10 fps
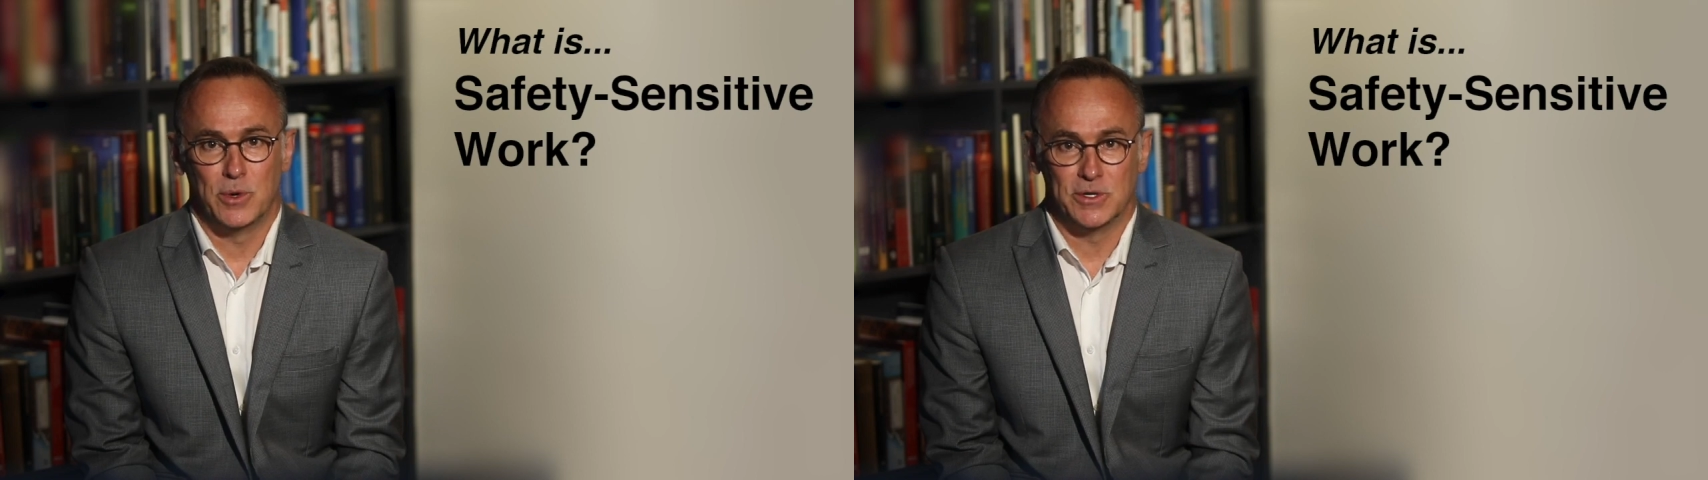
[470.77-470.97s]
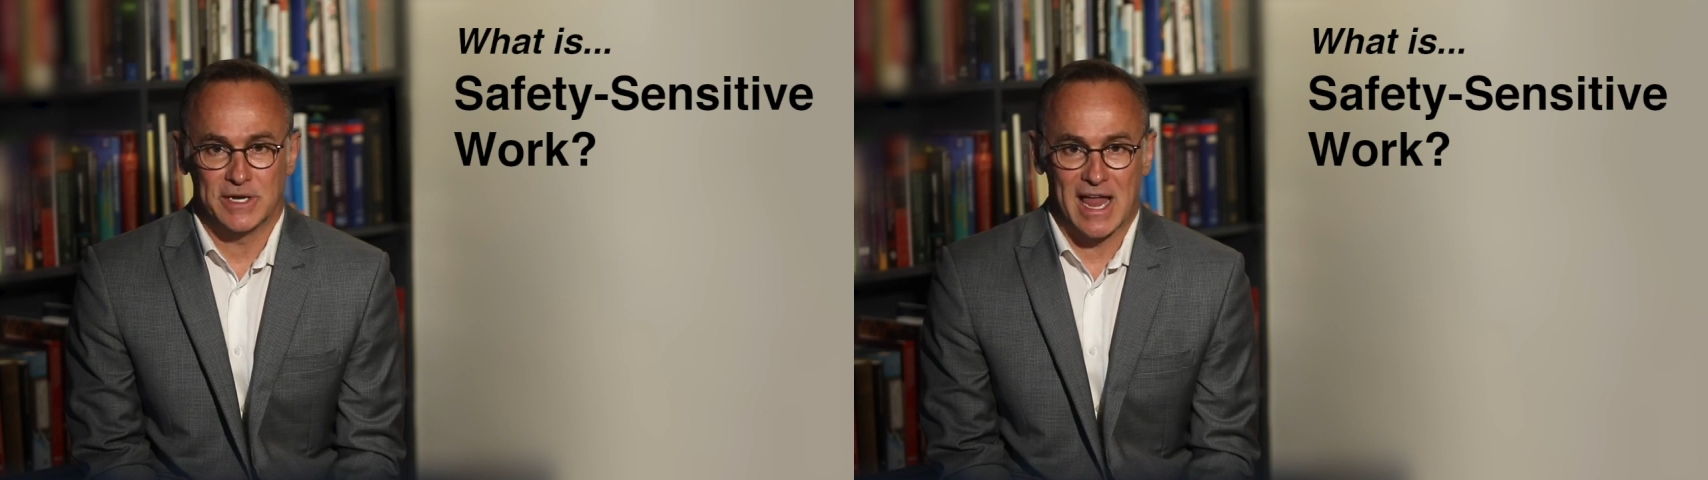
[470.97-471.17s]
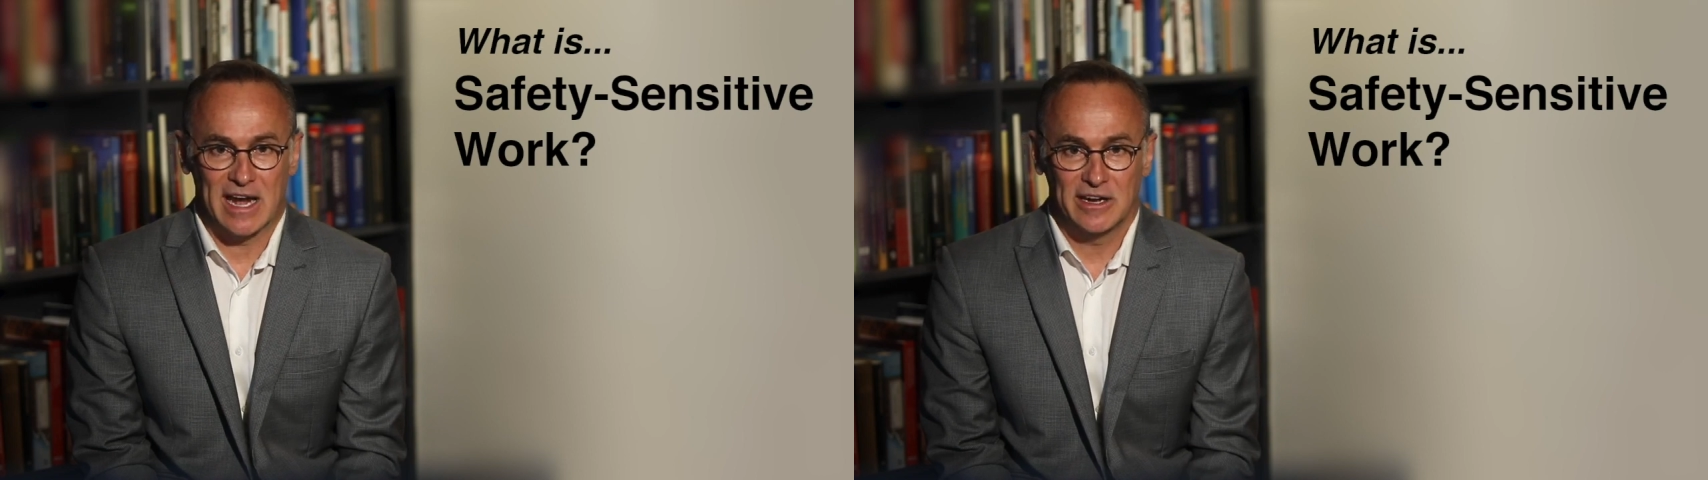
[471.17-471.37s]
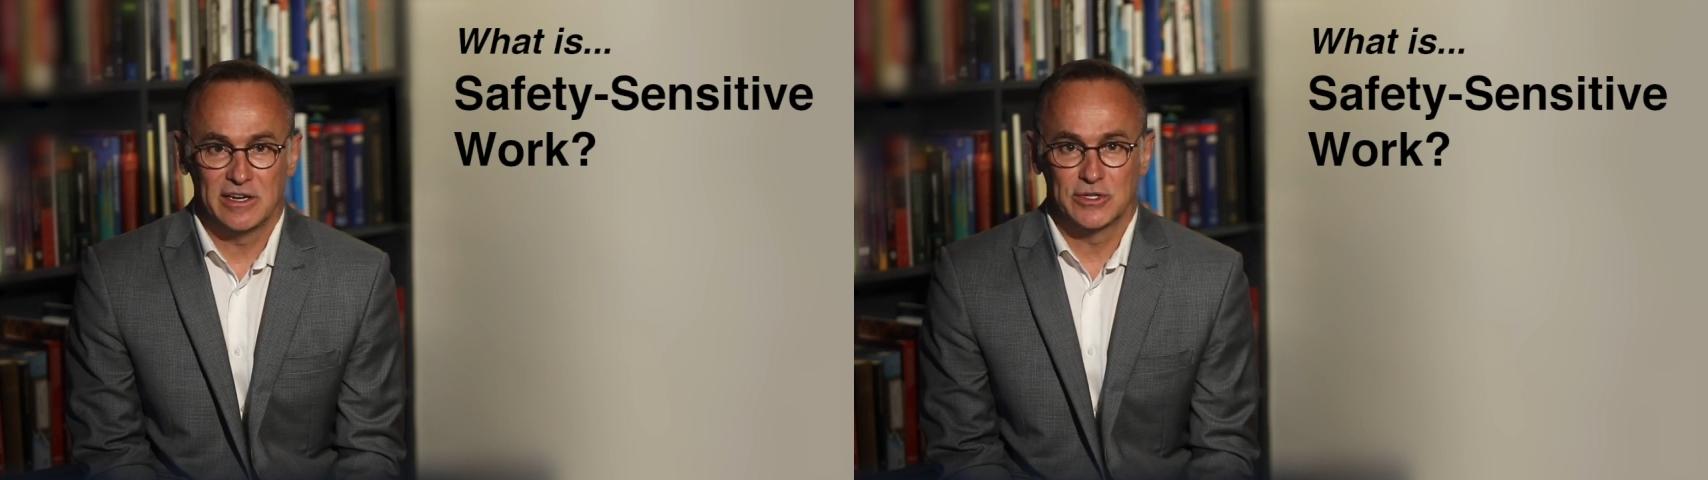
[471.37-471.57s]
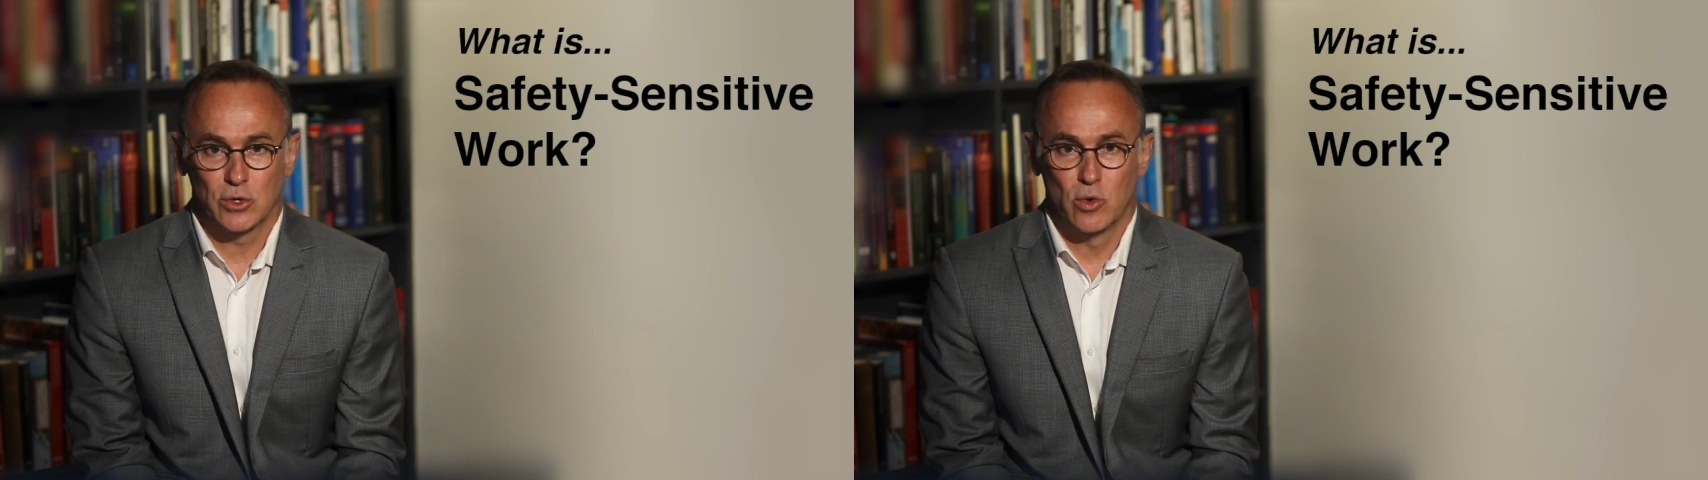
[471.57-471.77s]

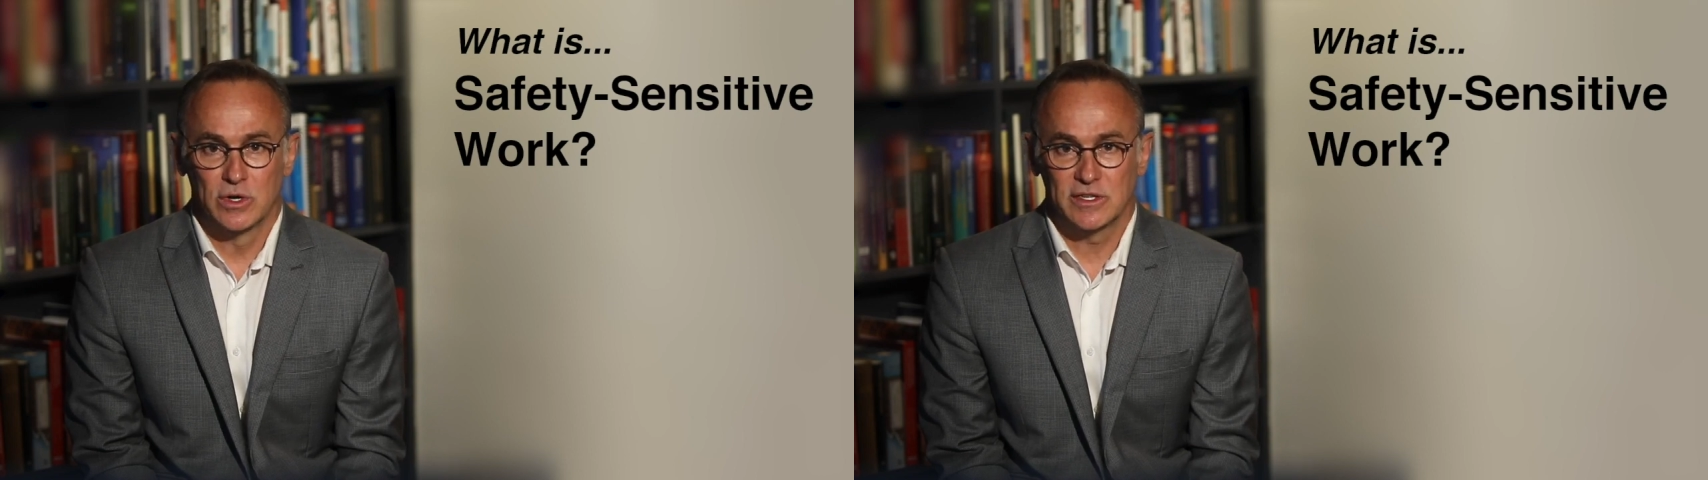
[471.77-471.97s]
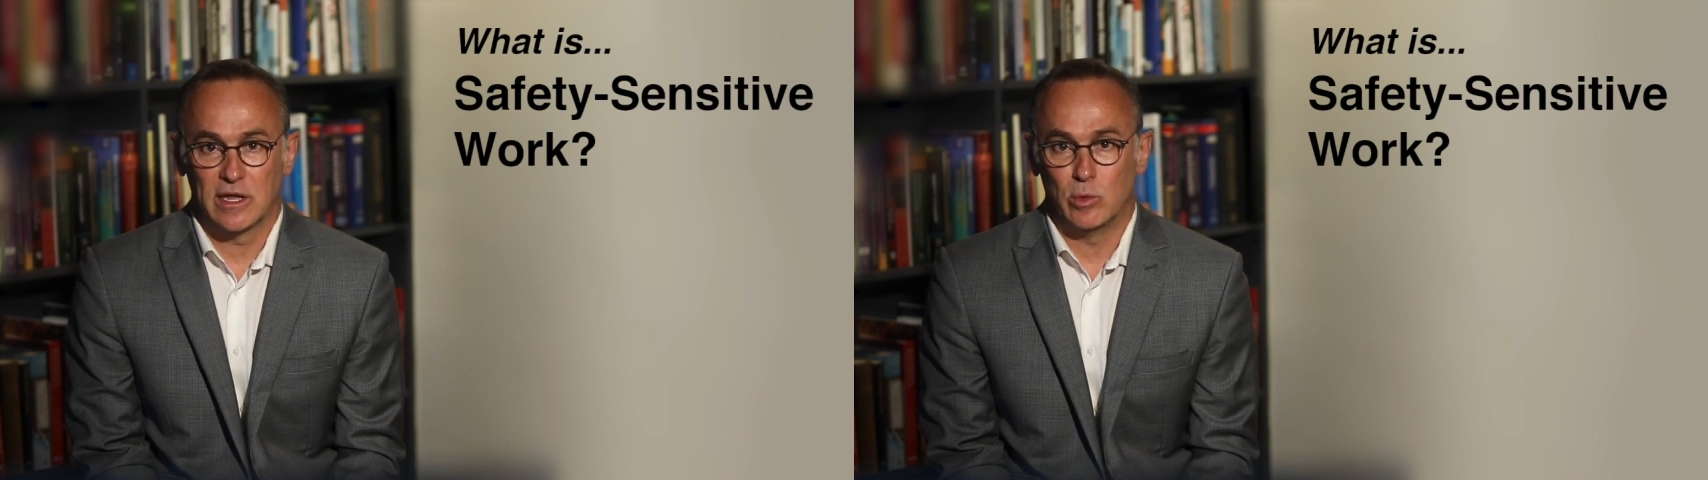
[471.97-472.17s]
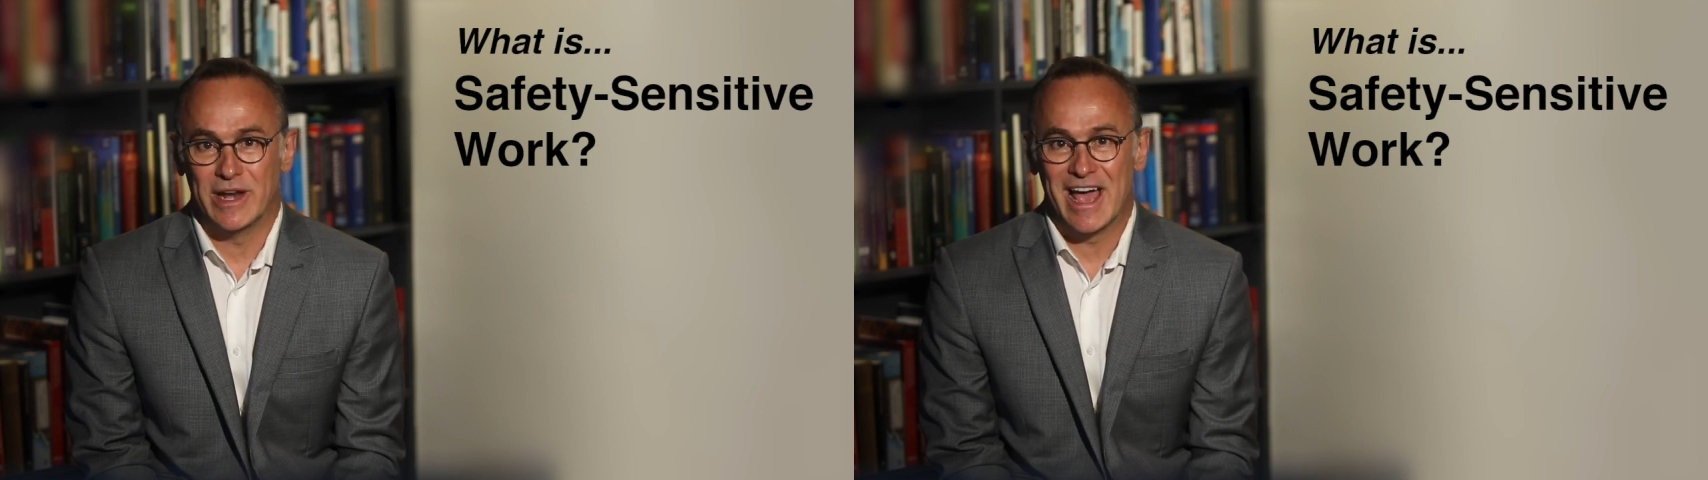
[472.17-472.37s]
personality disorders that